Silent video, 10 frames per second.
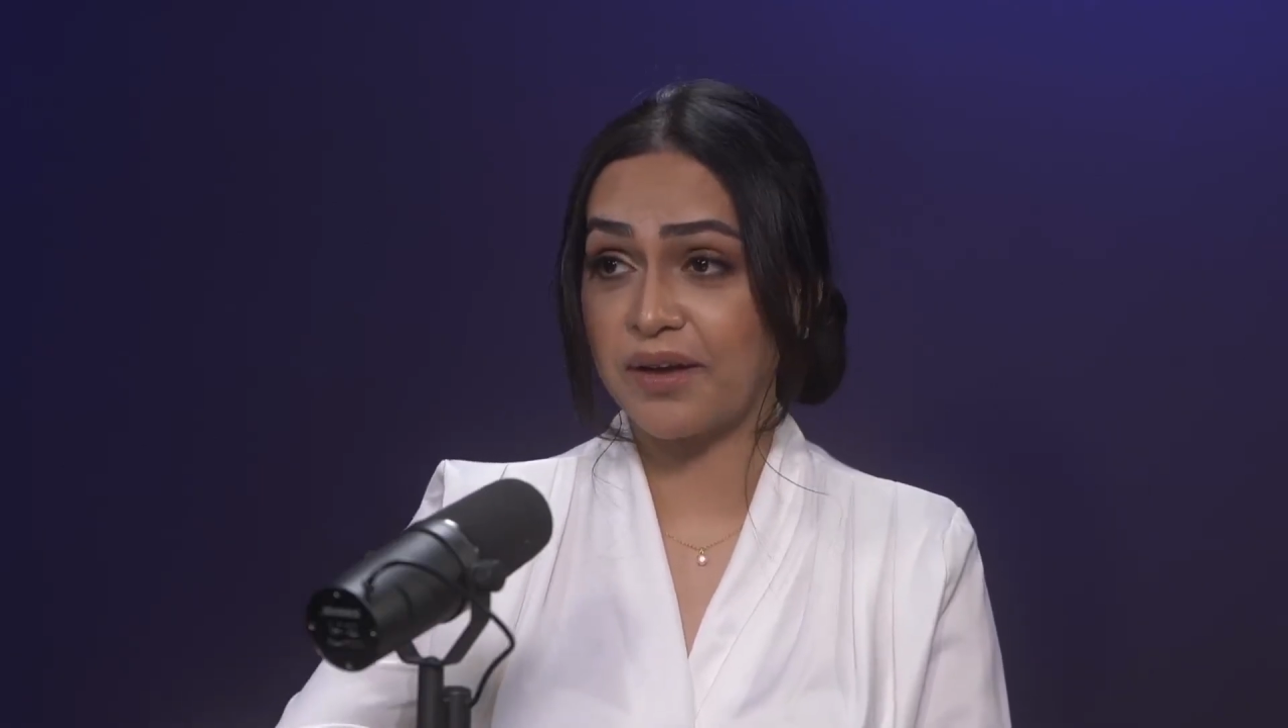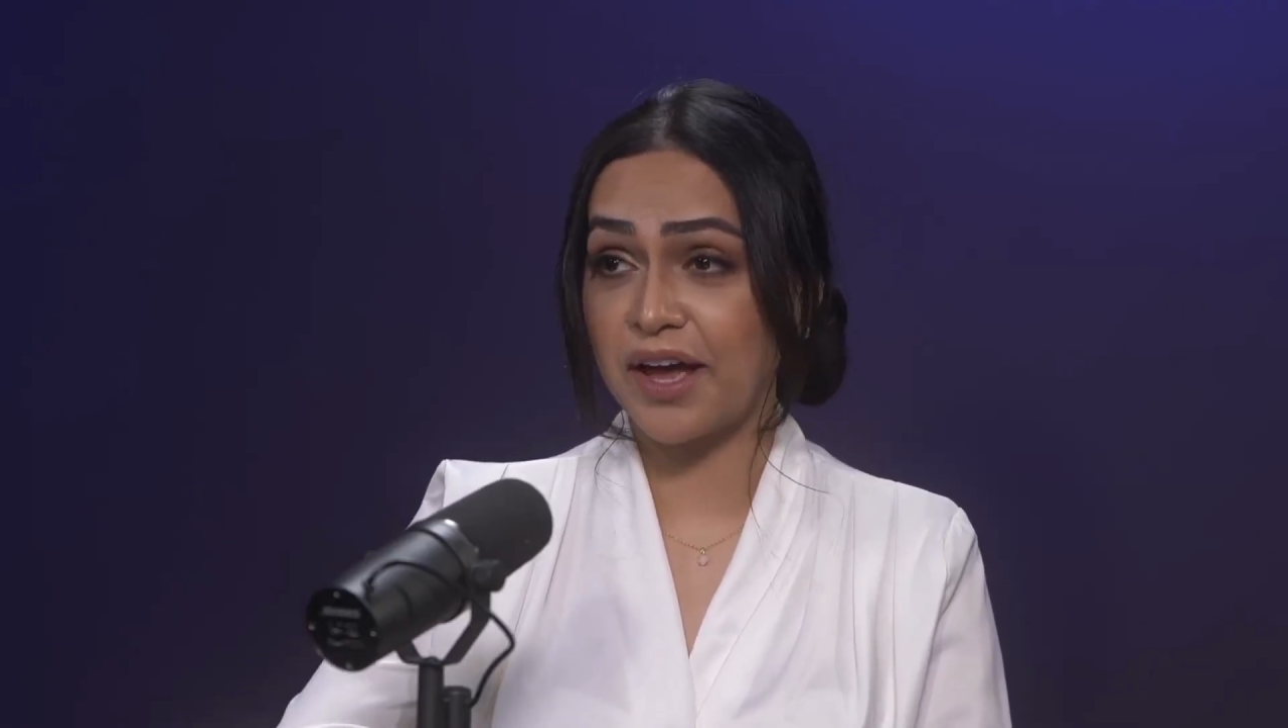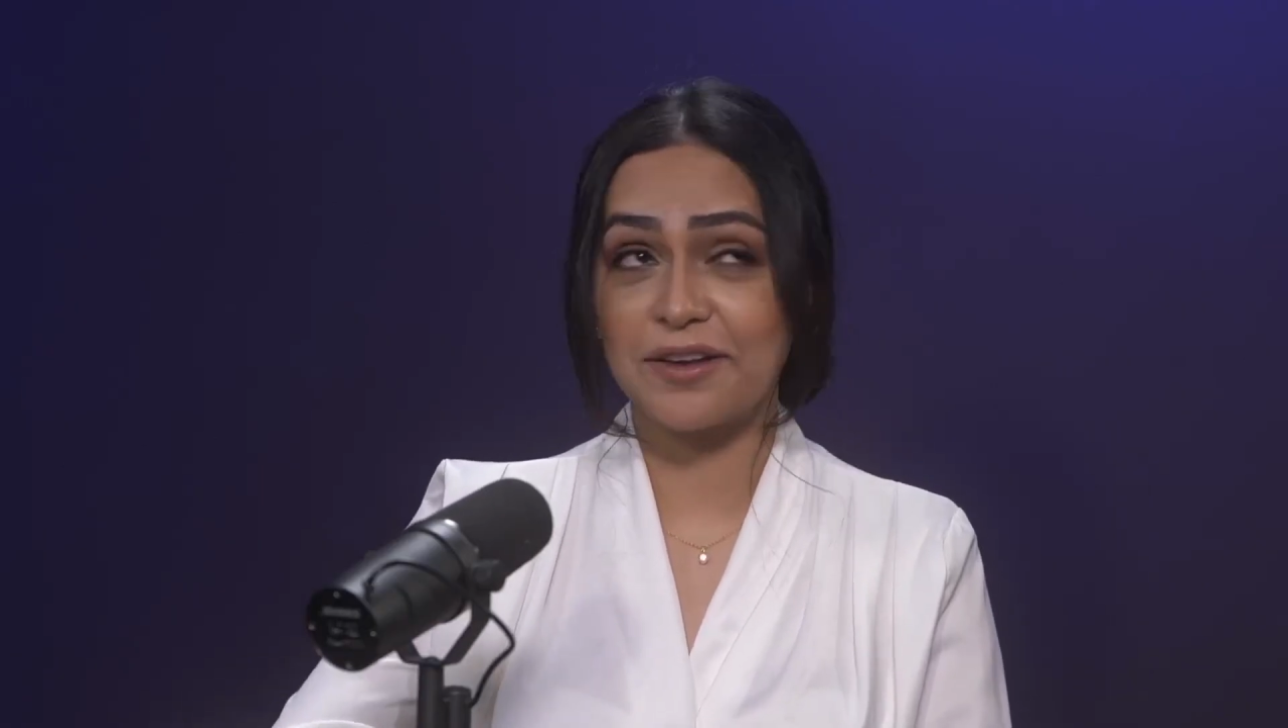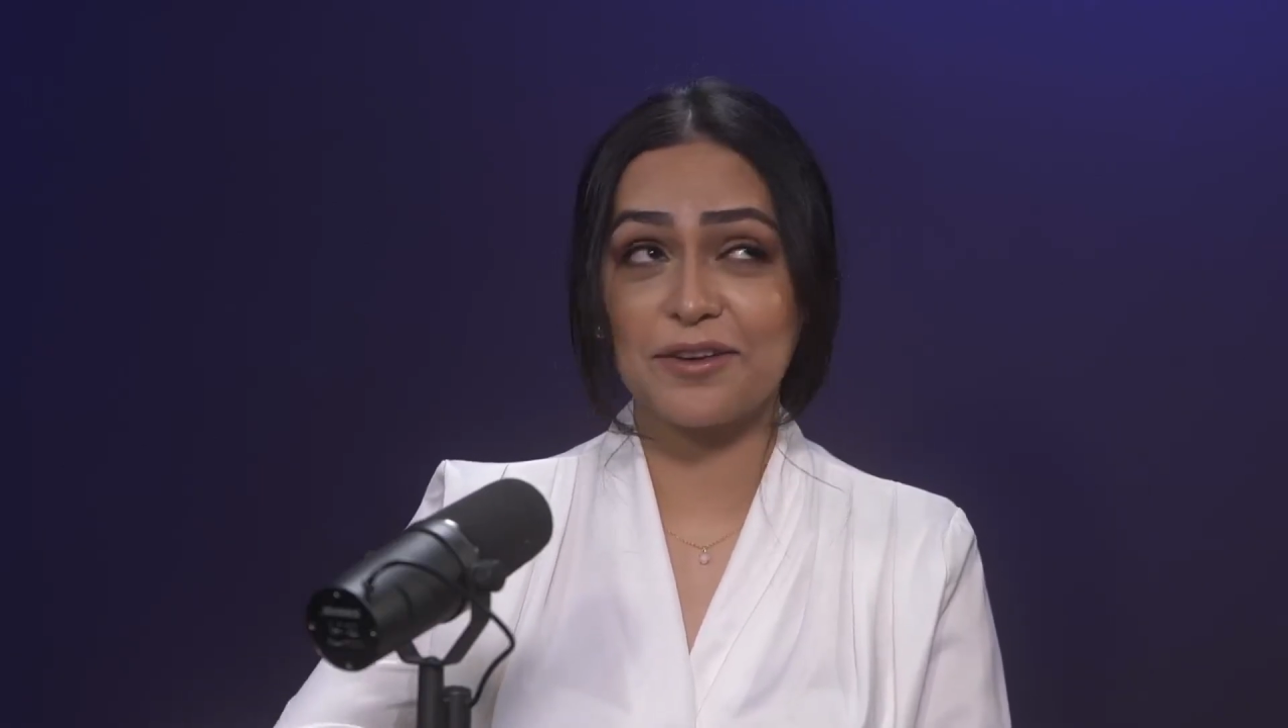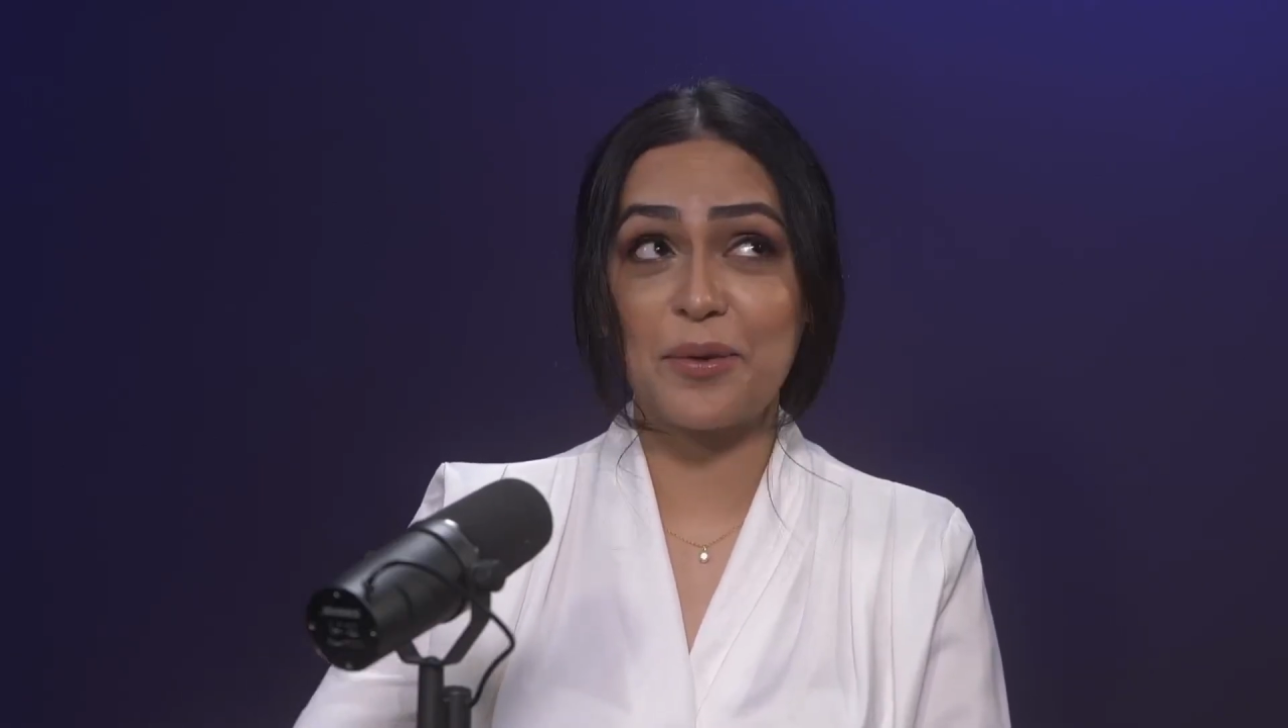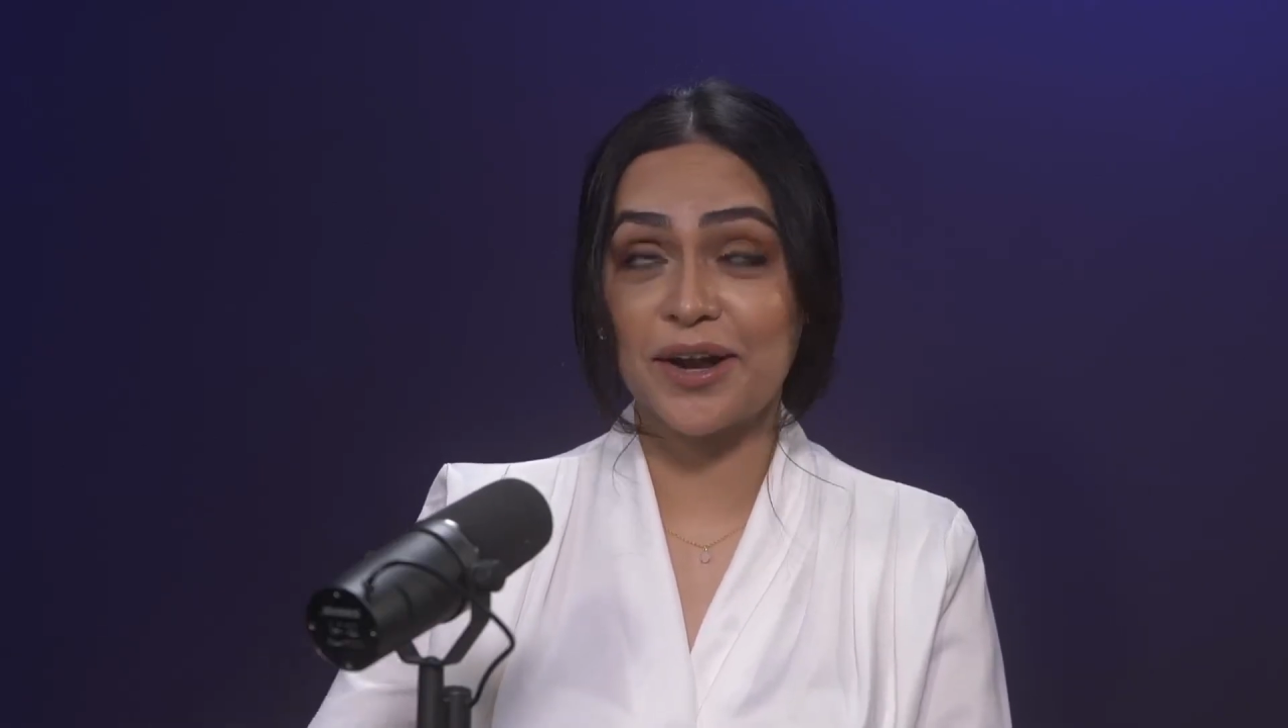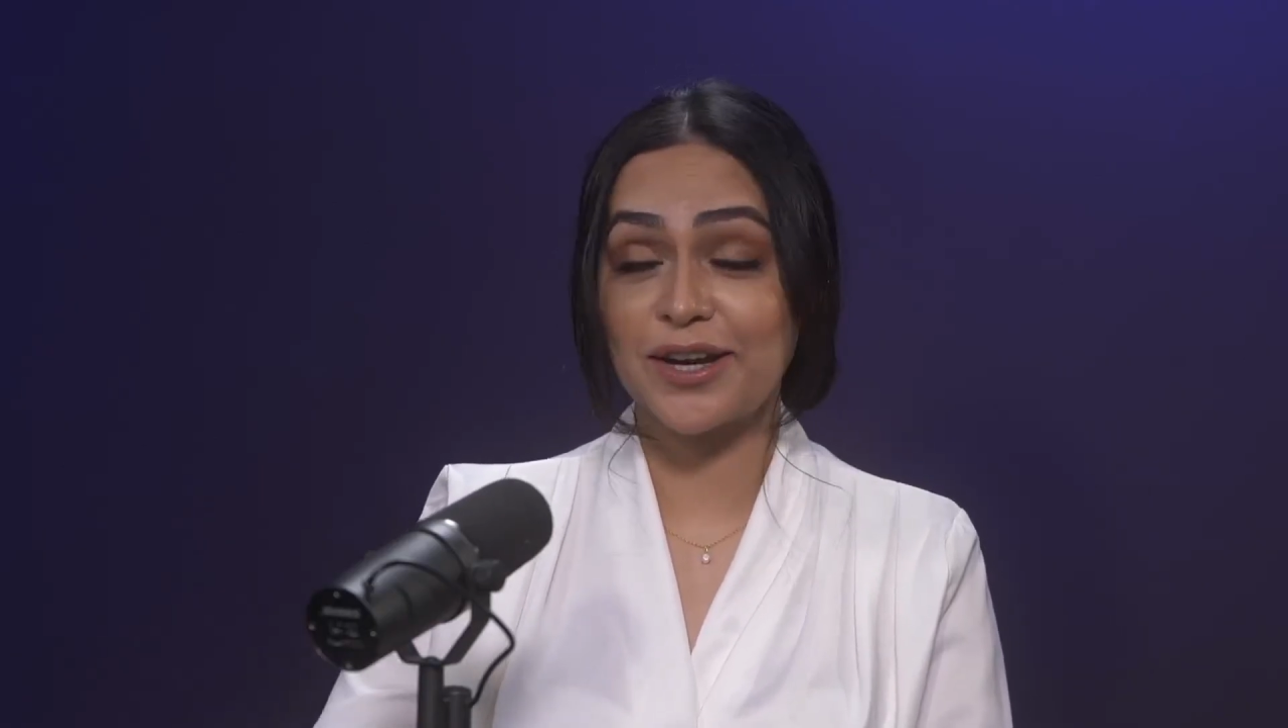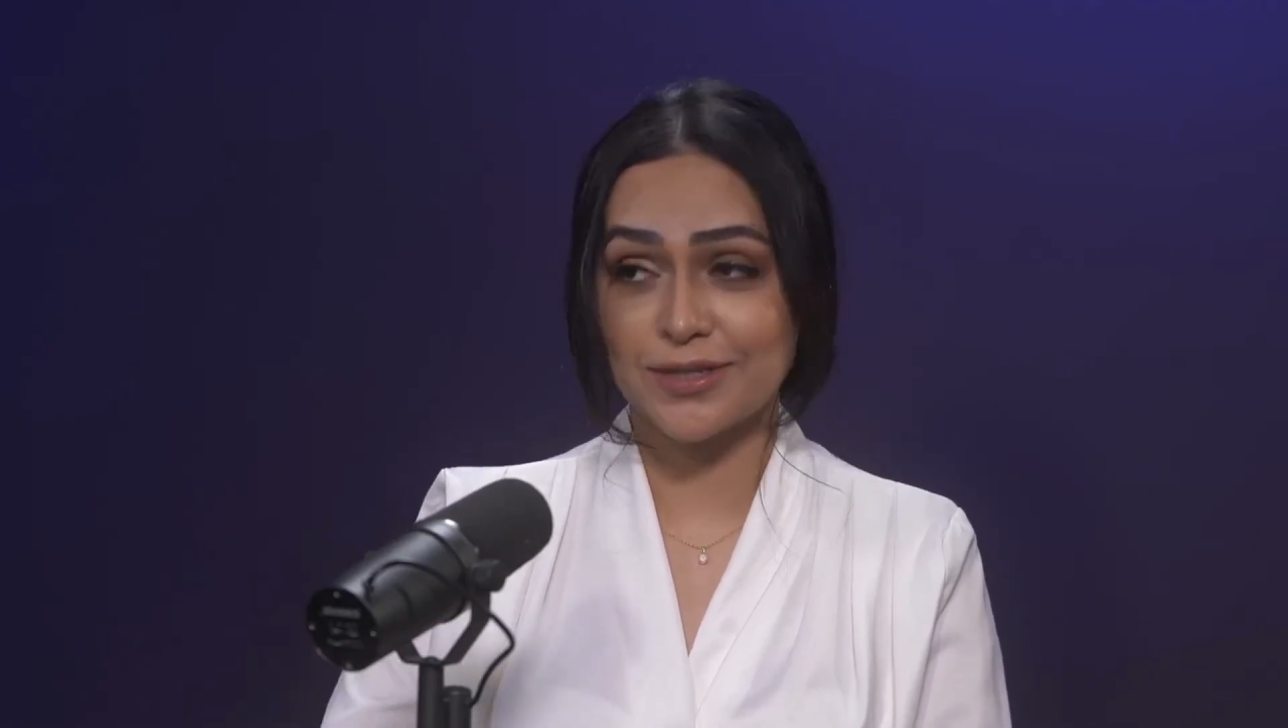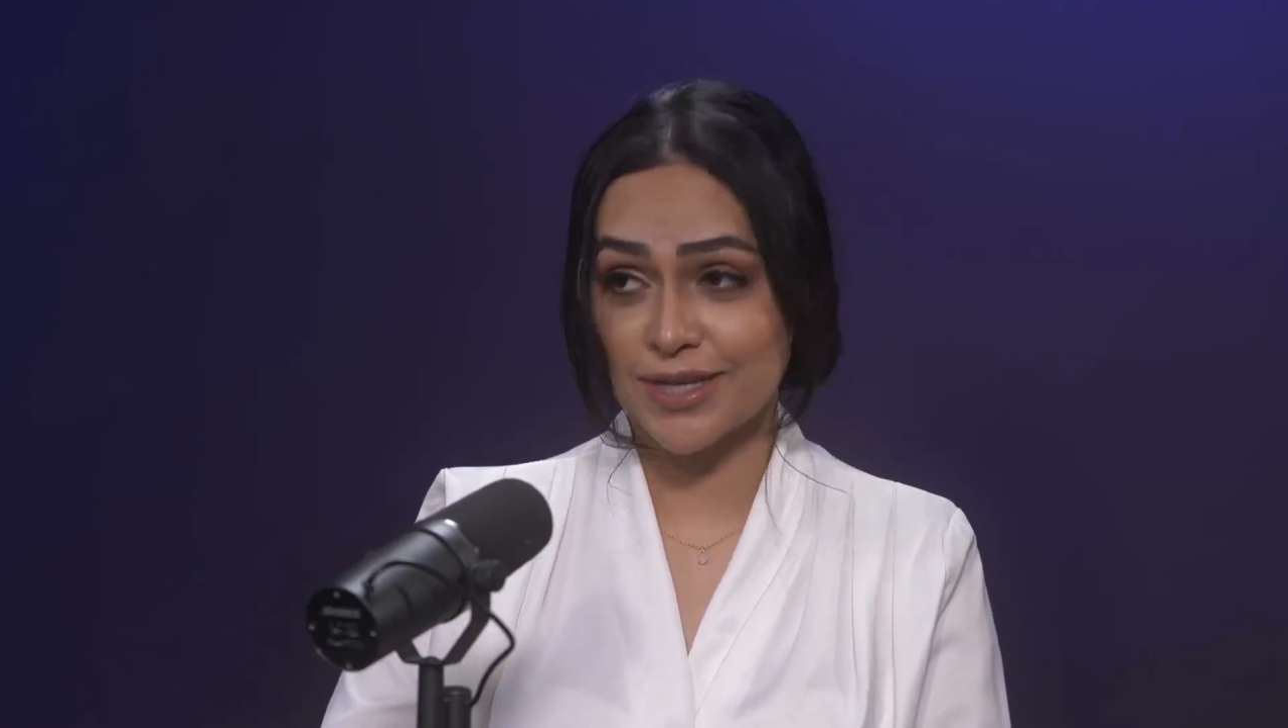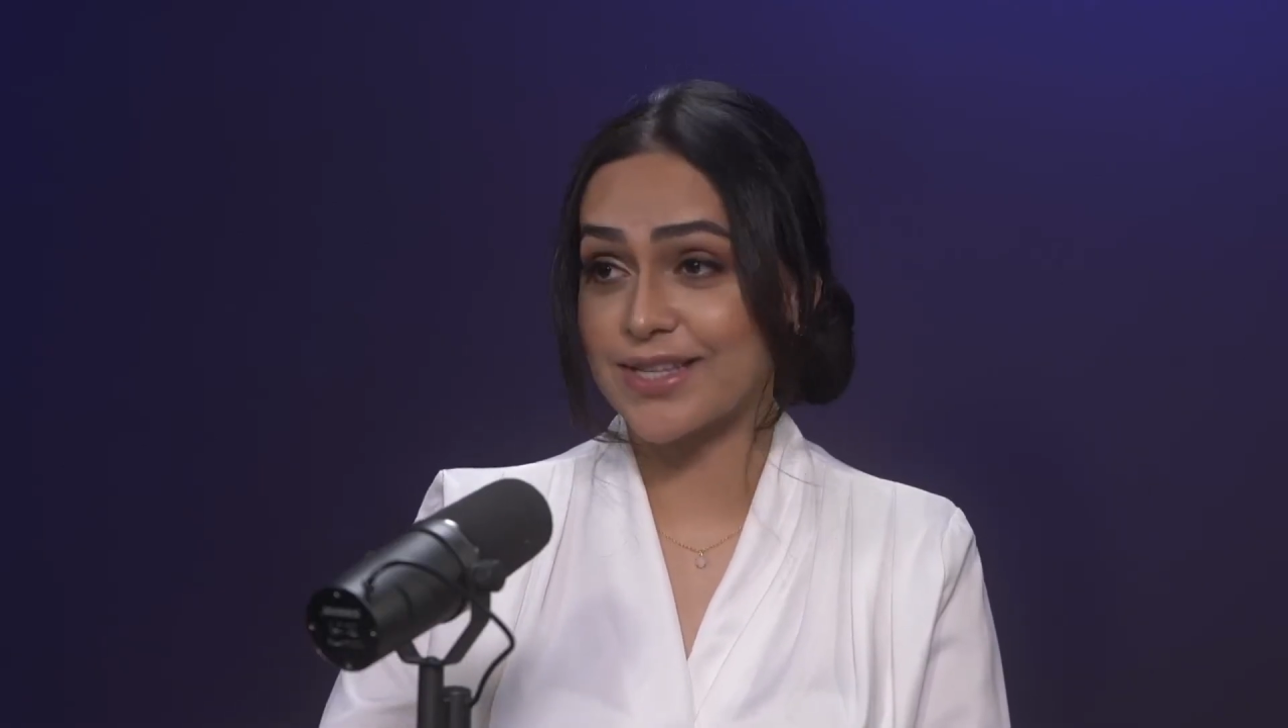and no one
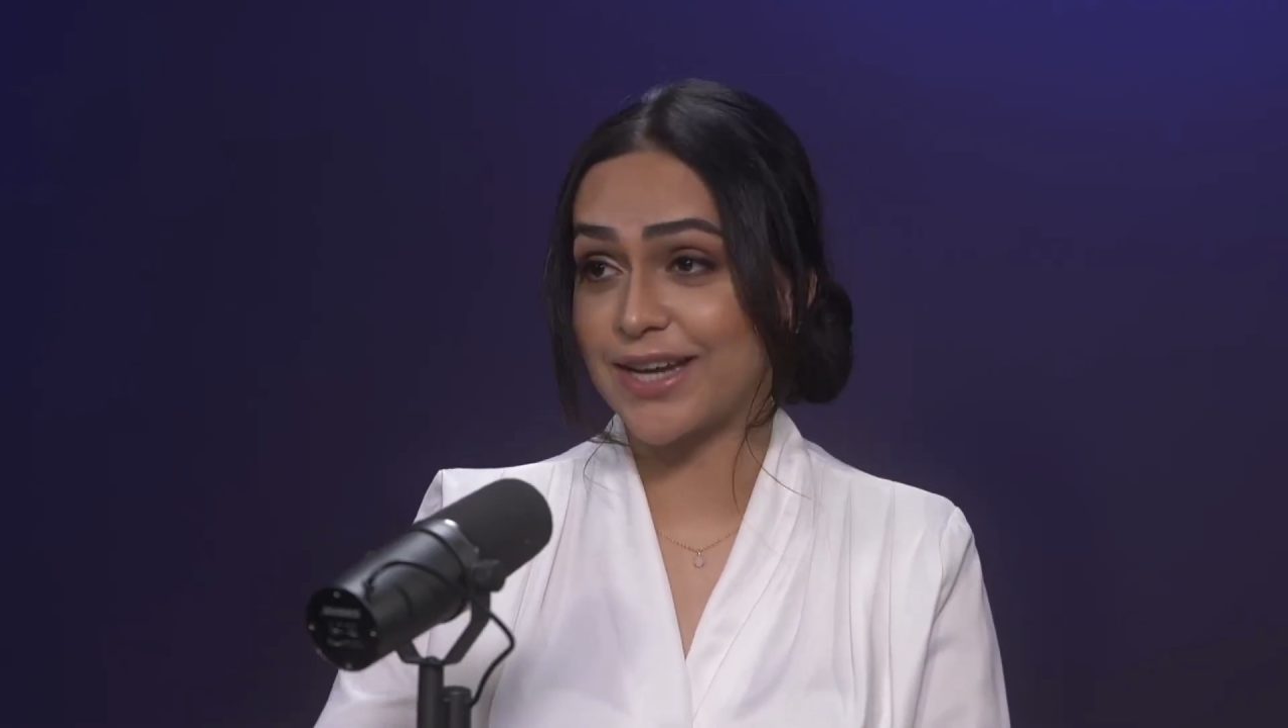understands